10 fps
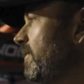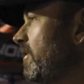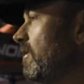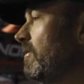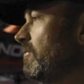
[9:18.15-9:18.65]

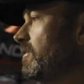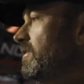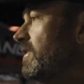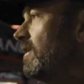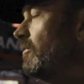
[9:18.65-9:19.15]
all know, that stuff. We're
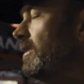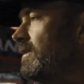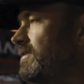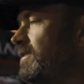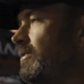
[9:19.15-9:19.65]
just kind of
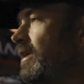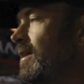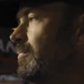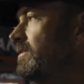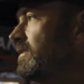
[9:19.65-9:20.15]
waiting to see what
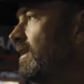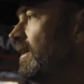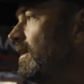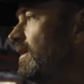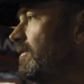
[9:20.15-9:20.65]
happens.
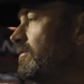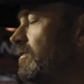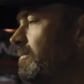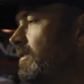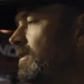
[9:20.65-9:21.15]
I, There's
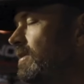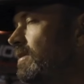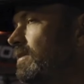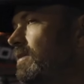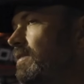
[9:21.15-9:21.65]
so
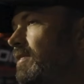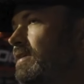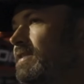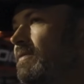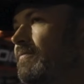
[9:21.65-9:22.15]
many
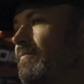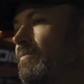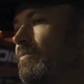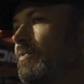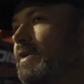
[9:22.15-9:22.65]
things I've
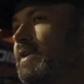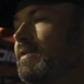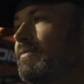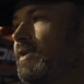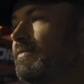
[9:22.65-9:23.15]
wanted to
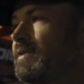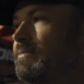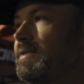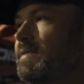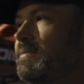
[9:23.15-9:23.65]
get involved
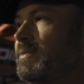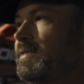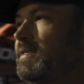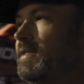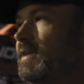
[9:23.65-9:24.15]
in with
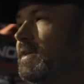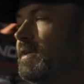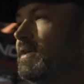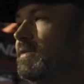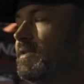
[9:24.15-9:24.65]
with
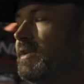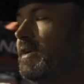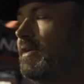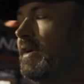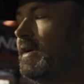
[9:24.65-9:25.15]
the Clean
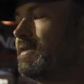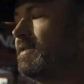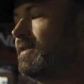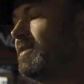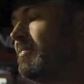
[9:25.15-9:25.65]
Air Act,
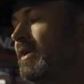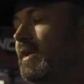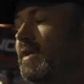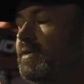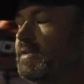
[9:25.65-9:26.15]
the
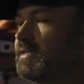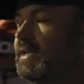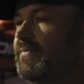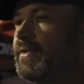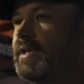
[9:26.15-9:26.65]
EPA, and all that
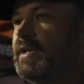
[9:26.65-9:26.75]
stuff.